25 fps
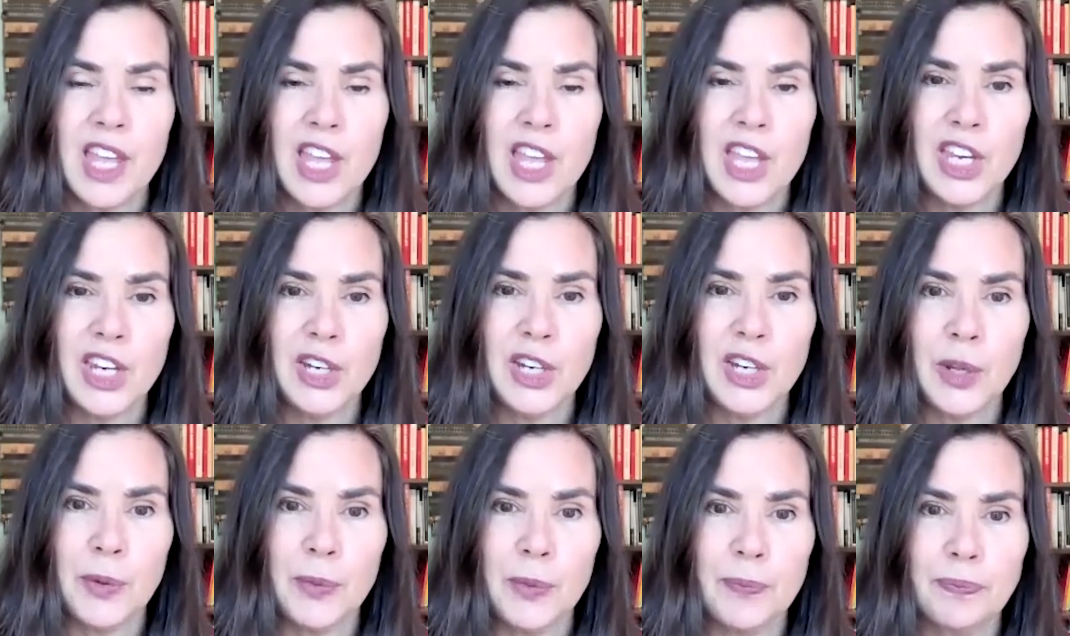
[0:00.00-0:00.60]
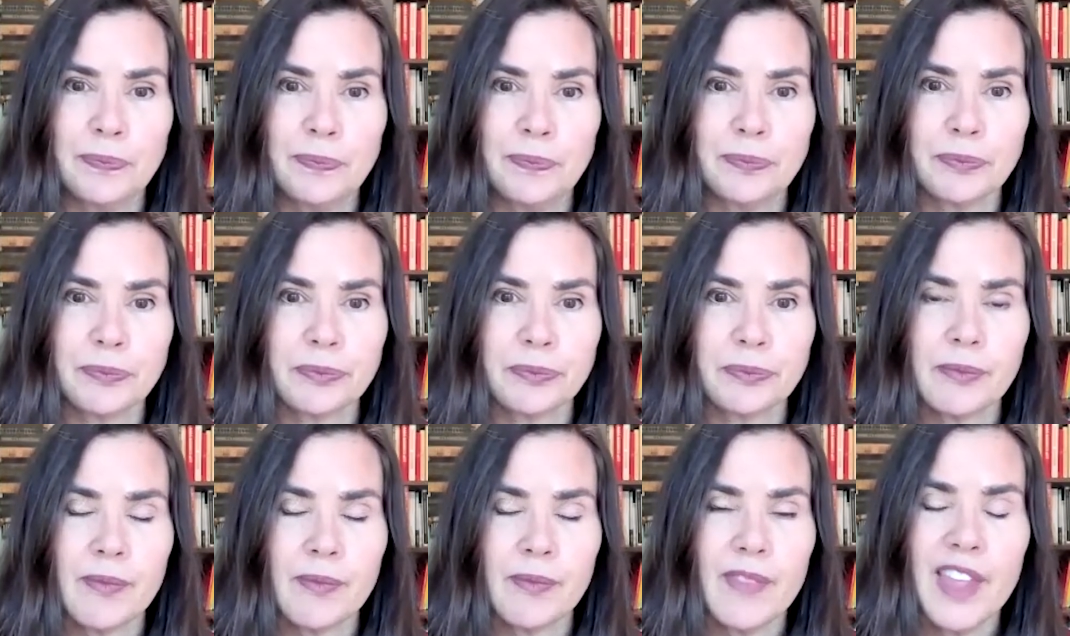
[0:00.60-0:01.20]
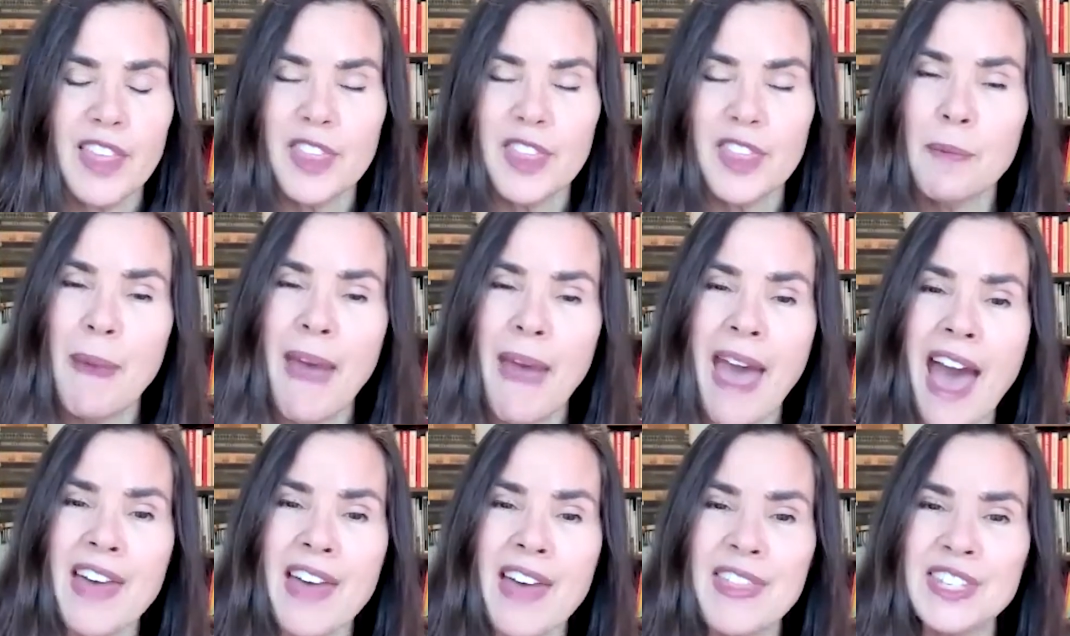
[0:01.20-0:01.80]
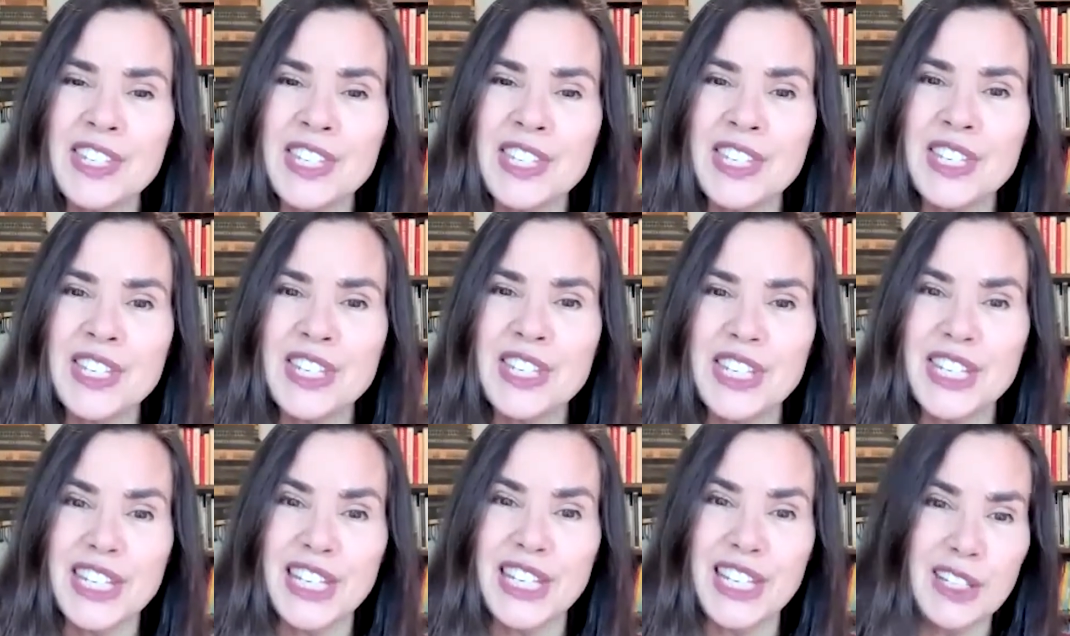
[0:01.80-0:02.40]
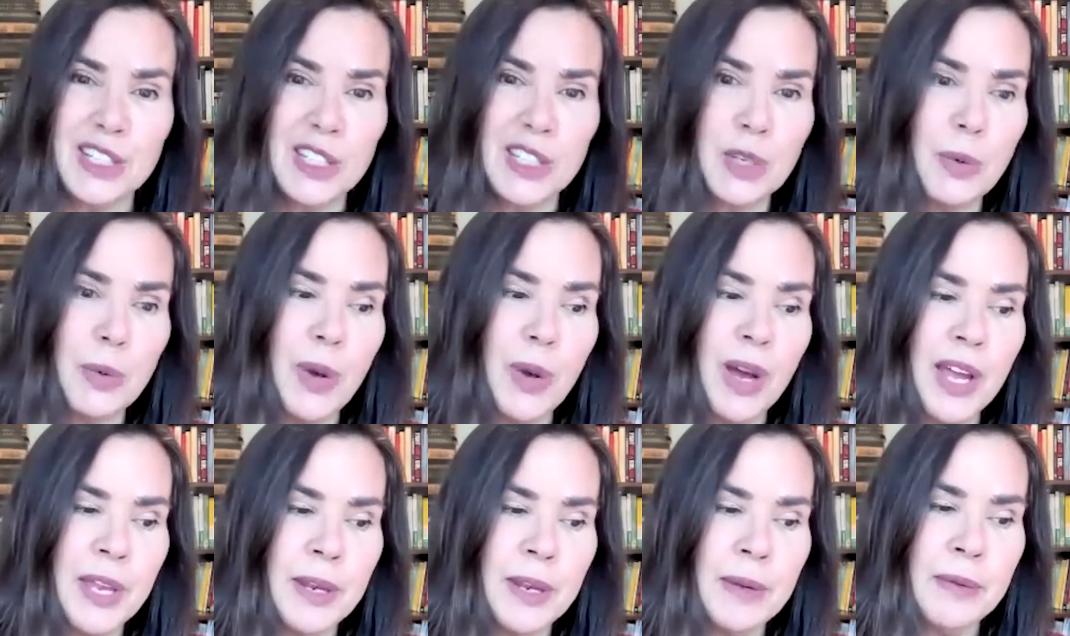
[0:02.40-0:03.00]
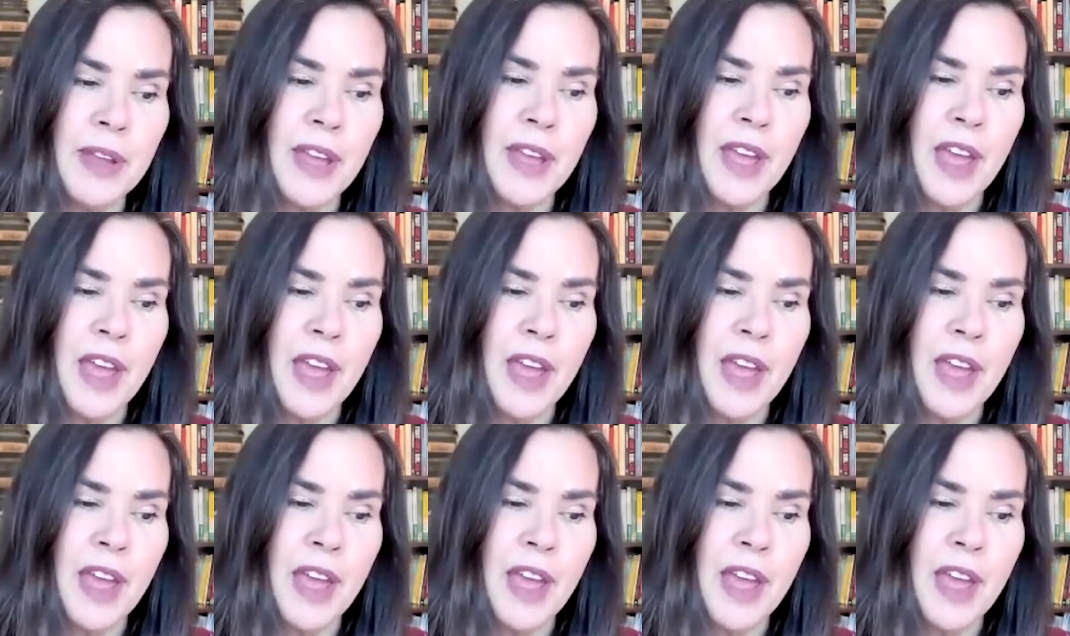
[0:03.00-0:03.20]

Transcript: you know. The path isn't an easy one,